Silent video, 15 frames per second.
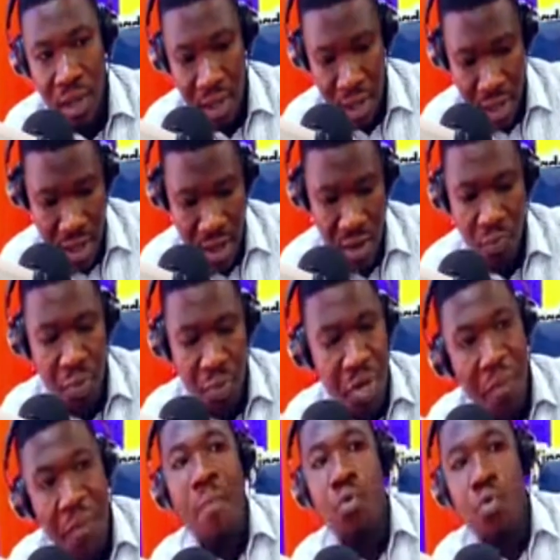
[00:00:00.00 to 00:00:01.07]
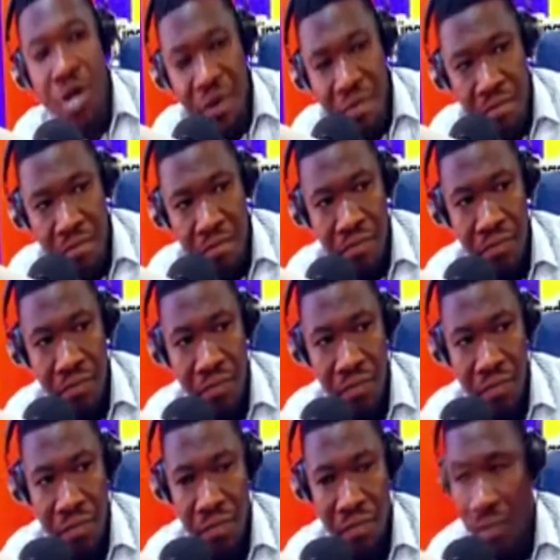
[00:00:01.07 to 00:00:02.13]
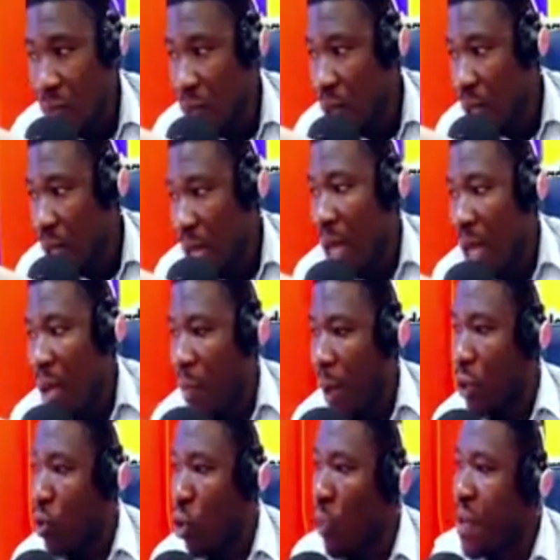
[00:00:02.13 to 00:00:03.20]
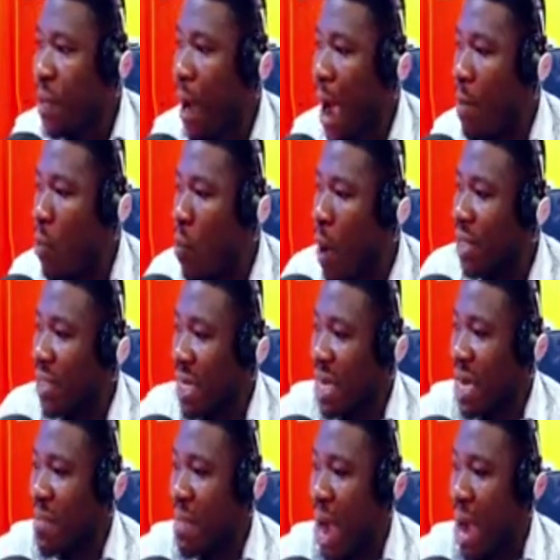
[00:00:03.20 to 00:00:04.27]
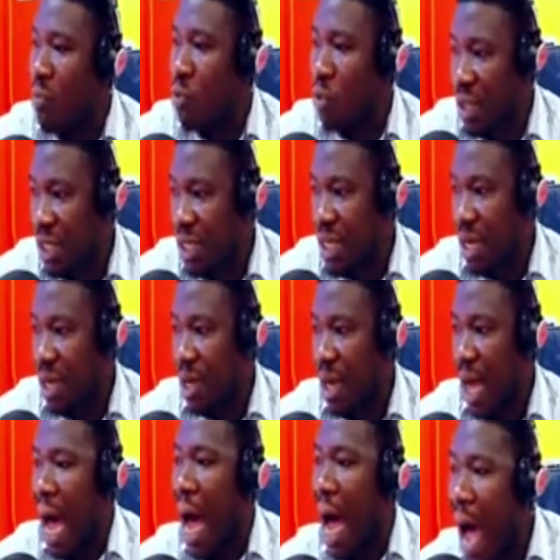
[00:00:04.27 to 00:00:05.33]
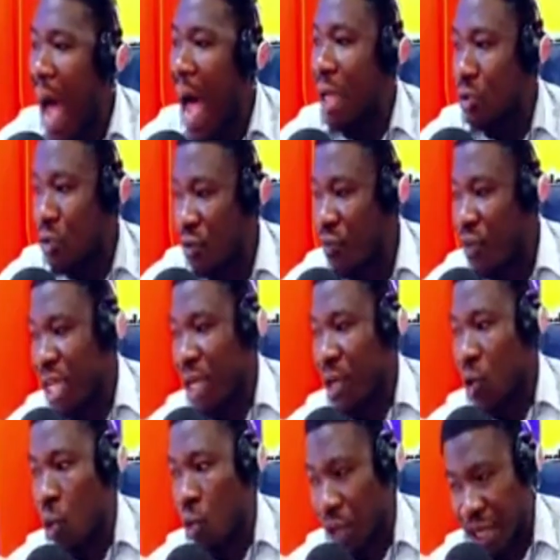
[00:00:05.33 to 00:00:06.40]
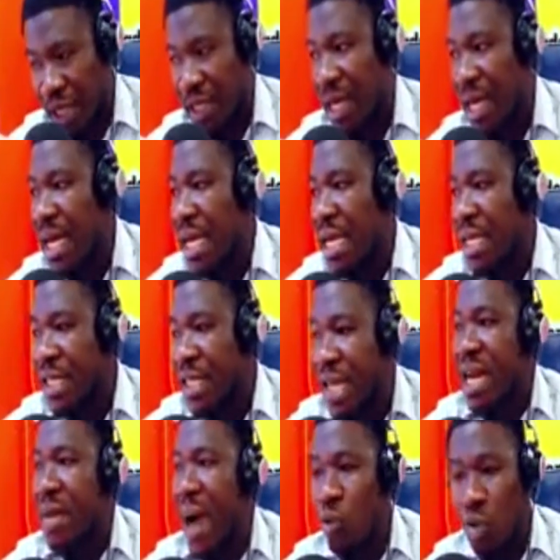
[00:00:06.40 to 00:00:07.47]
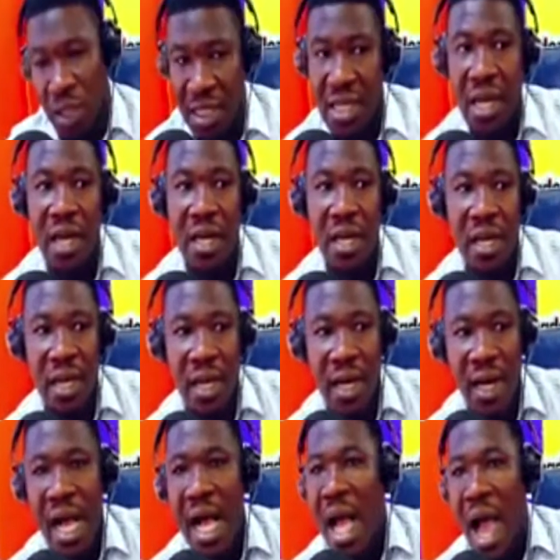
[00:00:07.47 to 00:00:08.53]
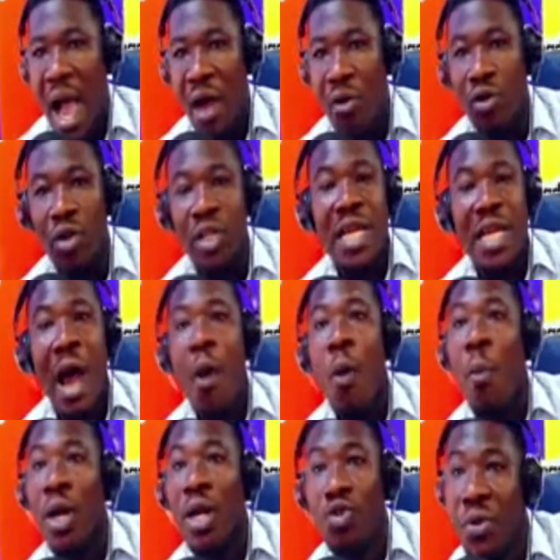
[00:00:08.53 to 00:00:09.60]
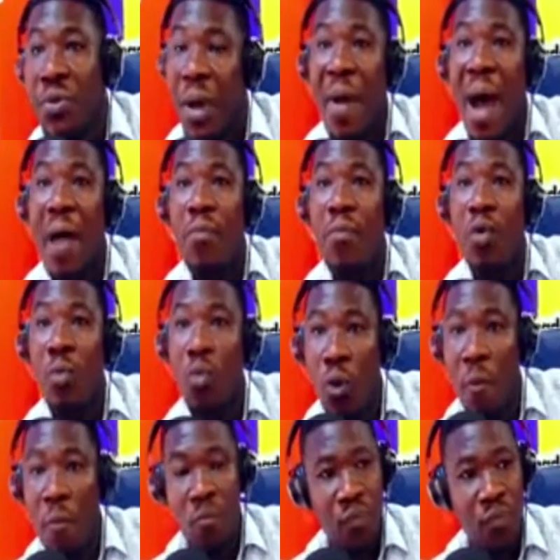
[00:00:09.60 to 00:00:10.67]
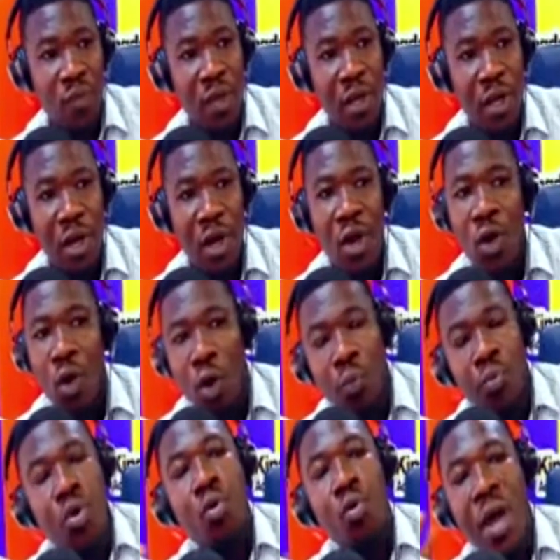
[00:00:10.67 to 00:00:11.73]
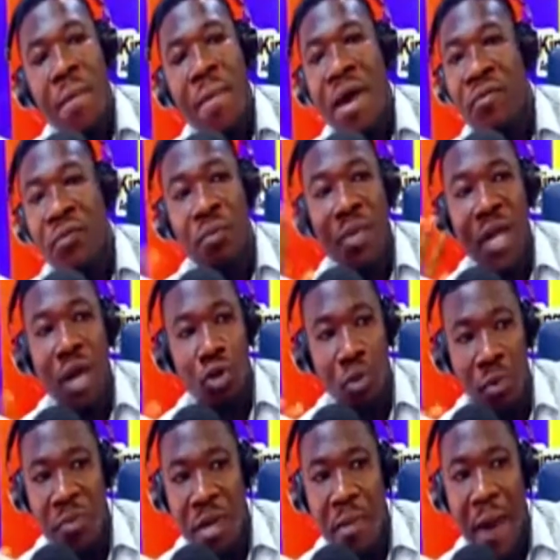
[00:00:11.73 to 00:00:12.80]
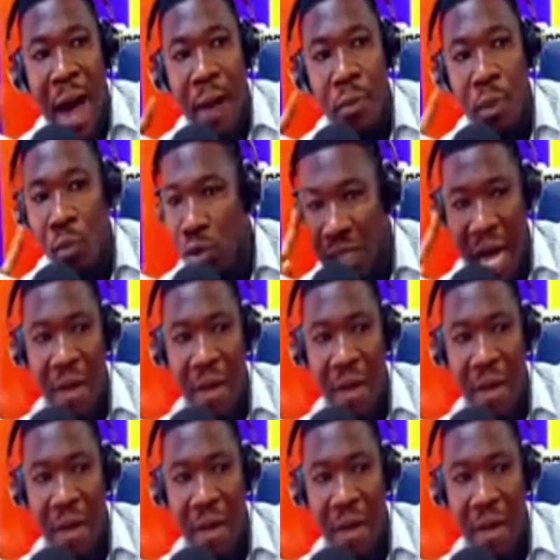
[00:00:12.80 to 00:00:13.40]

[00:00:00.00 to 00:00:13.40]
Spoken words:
bi bible nim but obi bible ma say na bible city e aha so fo jana correct say na bible city e enu ti na wo boni to me hwe bible mu no obi obi ye bayfo bi antu me bi bible mu da